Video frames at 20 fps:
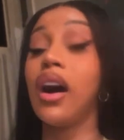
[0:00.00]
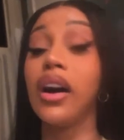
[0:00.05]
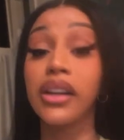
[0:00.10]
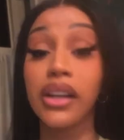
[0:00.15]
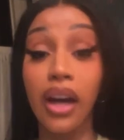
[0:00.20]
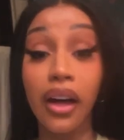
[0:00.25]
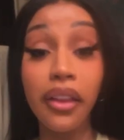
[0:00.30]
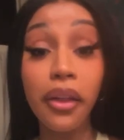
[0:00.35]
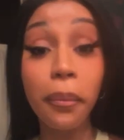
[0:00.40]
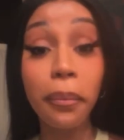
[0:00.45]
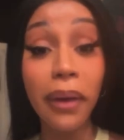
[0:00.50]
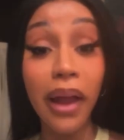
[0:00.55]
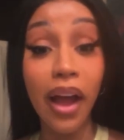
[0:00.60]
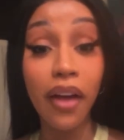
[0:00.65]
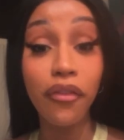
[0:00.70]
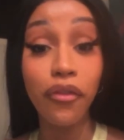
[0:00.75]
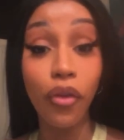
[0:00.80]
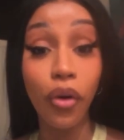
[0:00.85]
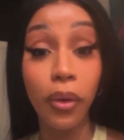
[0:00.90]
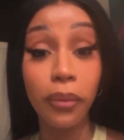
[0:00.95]
another
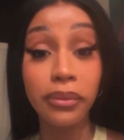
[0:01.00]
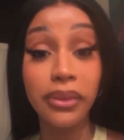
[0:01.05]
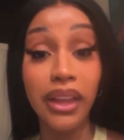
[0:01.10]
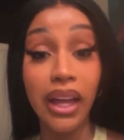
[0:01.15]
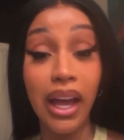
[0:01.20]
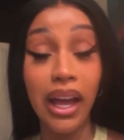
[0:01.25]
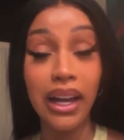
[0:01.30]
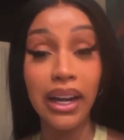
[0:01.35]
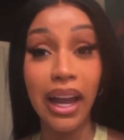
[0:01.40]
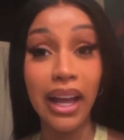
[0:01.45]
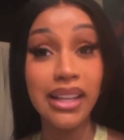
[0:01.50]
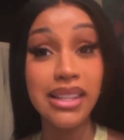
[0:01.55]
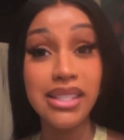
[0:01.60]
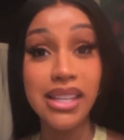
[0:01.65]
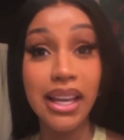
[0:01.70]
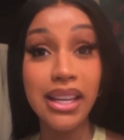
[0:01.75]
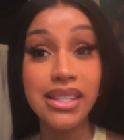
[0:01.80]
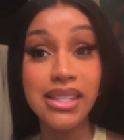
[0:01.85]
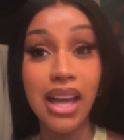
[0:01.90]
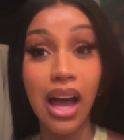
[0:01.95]
platform that like
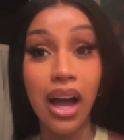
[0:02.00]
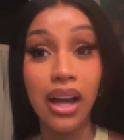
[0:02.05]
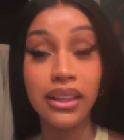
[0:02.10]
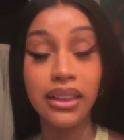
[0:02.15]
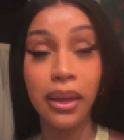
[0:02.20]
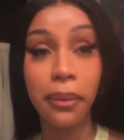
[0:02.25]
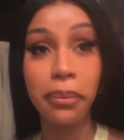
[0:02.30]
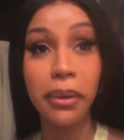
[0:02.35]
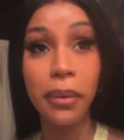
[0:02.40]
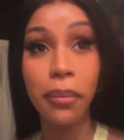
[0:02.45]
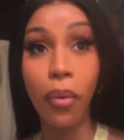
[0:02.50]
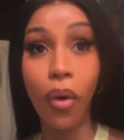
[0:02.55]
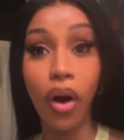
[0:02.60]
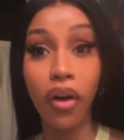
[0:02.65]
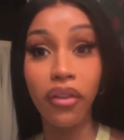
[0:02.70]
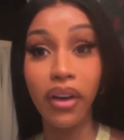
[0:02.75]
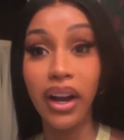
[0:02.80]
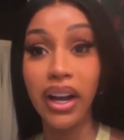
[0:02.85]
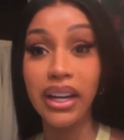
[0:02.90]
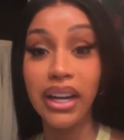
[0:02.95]
TikTok, that people
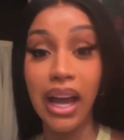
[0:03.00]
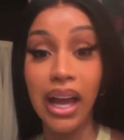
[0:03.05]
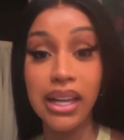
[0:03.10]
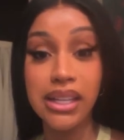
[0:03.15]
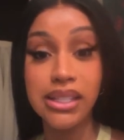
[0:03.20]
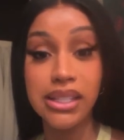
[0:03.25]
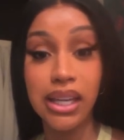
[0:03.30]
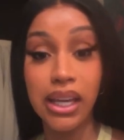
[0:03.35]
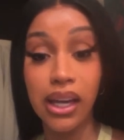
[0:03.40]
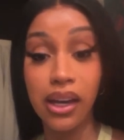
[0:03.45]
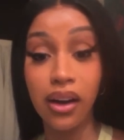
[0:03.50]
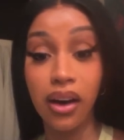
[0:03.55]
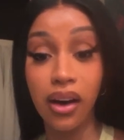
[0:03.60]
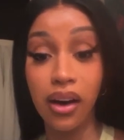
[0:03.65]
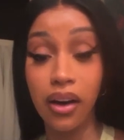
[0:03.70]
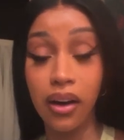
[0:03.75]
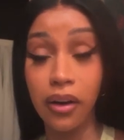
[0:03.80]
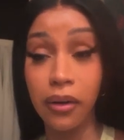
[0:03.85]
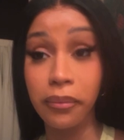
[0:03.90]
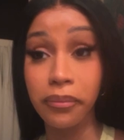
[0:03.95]
are recognizing
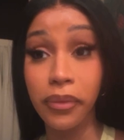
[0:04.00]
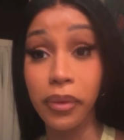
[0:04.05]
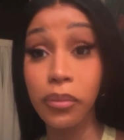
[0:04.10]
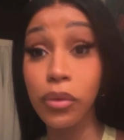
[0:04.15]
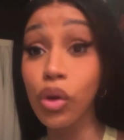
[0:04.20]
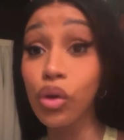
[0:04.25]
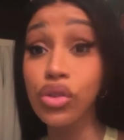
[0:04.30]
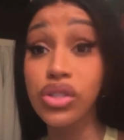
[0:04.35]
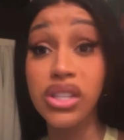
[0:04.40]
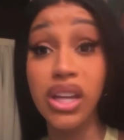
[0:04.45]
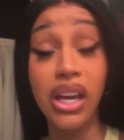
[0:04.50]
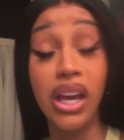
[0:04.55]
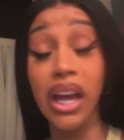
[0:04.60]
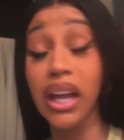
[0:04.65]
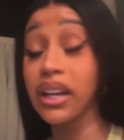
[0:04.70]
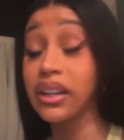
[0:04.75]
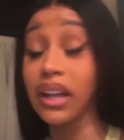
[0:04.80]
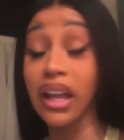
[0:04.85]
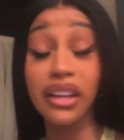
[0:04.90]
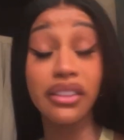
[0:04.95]
music,
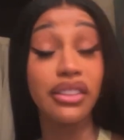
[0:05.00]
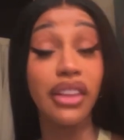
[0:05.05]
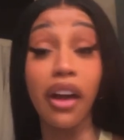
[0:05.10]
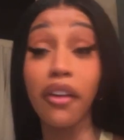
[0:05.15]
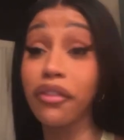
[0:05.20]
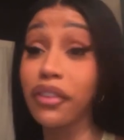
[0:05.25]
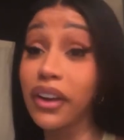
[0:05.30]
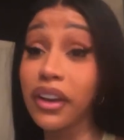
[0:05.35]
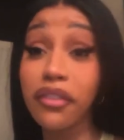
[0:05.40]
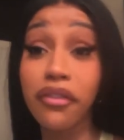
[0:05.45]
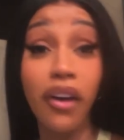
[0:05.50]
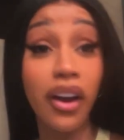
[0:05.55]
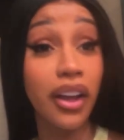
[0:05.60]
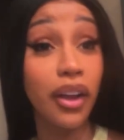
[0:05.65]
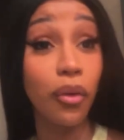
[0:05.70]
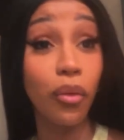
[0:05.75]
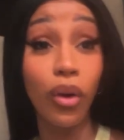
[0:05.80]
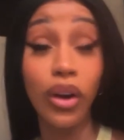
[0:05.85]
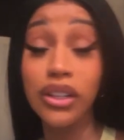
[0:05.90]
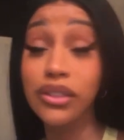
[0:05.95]
and it definitely
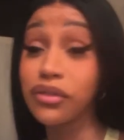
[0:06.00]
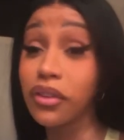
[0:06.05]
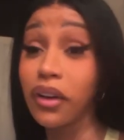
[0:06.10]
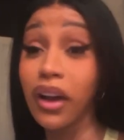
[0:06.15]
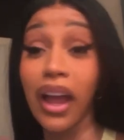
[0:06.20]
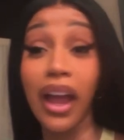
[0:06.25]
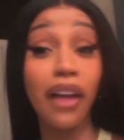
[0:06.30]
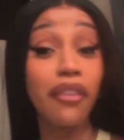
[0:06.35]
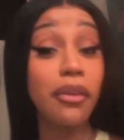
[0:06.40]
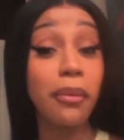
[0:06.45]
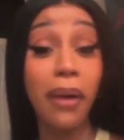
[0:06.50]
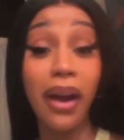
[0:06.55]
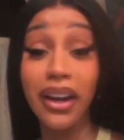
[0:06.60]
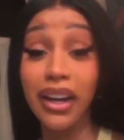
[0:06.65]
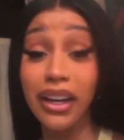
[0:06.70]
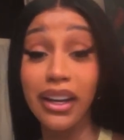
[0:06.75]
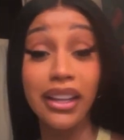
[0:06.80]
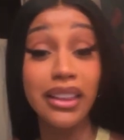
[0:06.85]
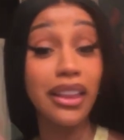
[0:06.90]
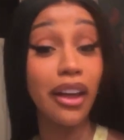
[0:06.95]
fucking works for
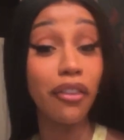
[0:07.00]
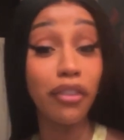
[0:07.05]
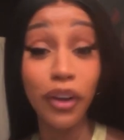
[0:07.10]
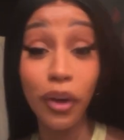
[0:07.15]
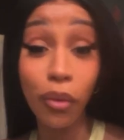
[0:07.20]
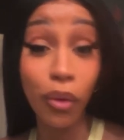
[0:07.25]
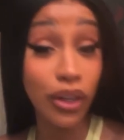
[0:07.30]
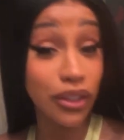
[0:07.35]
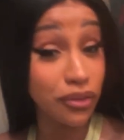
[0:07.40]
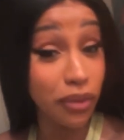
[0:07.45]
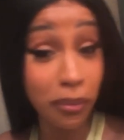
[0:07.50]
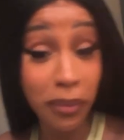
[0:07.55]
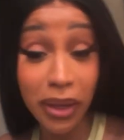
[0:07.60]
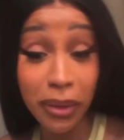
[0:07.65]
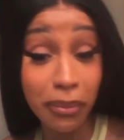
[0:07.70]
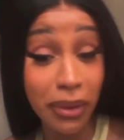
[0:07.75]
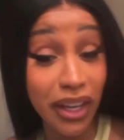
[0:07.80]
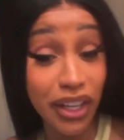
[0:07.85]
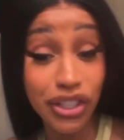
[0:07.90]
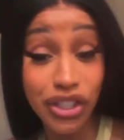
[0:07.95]
everybody, and it definitely works for
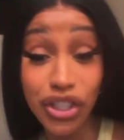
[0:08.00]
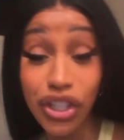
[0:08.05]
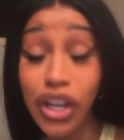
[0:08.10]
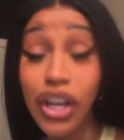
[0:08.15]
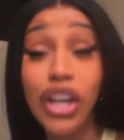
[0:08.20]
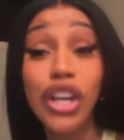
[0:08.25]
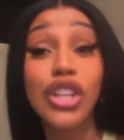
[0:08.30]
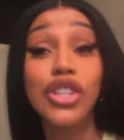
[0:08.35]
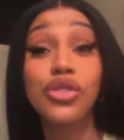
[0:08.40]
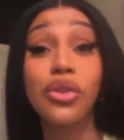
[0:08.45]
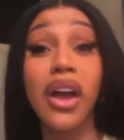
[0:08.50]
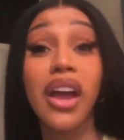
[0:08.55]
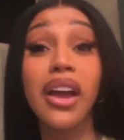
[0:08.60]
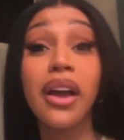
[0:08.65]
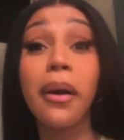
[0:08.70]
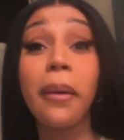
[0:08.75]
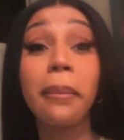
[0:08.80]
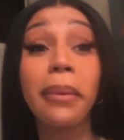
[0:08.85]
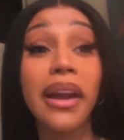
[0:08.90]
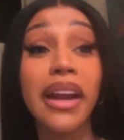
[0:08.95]
me, bitch. So I
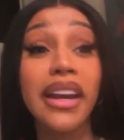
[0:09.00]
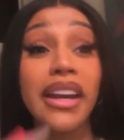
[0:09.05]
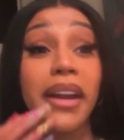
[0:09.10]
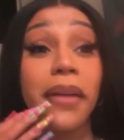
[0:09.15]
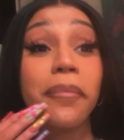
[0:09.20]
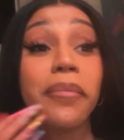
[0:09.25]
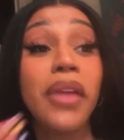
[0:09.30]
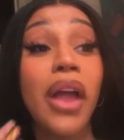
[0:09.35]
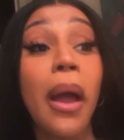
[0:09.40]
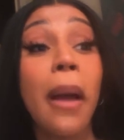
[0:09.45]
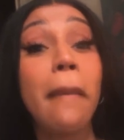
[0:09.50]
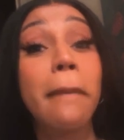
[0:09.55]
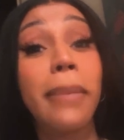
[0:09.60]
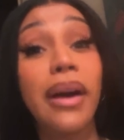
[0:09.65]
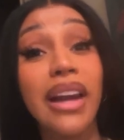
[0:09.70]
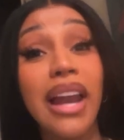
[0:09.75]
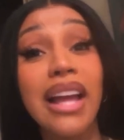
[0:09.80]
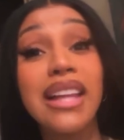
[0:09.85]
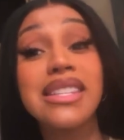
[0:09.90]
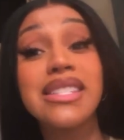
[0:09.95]
ain't complaining.
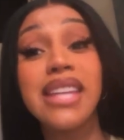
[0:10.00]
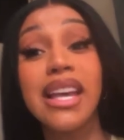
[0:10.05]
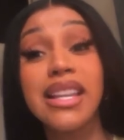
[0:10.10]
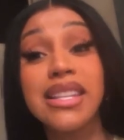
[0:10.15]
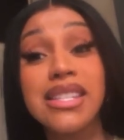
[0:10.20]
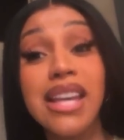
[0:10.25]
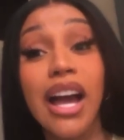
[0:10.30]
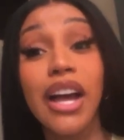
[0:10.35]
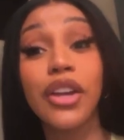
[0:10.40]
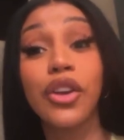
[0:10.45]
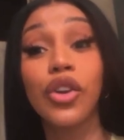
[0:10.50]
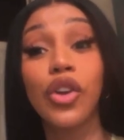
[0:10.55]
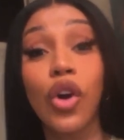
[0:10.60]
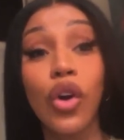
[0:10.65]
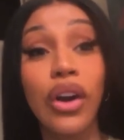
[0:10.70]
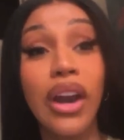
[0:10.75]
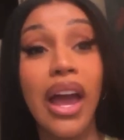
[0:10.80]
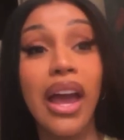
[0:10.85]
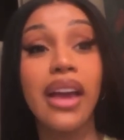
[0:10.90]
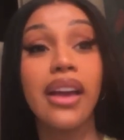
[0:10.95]
But like TikTok,
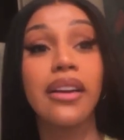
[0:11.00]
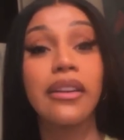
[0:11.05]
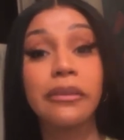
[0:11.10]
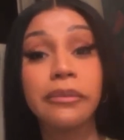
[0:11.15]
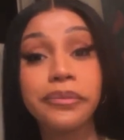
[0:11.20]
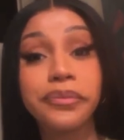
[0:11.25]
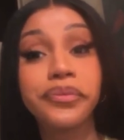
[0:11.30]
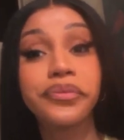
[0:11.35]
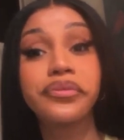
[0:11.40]
like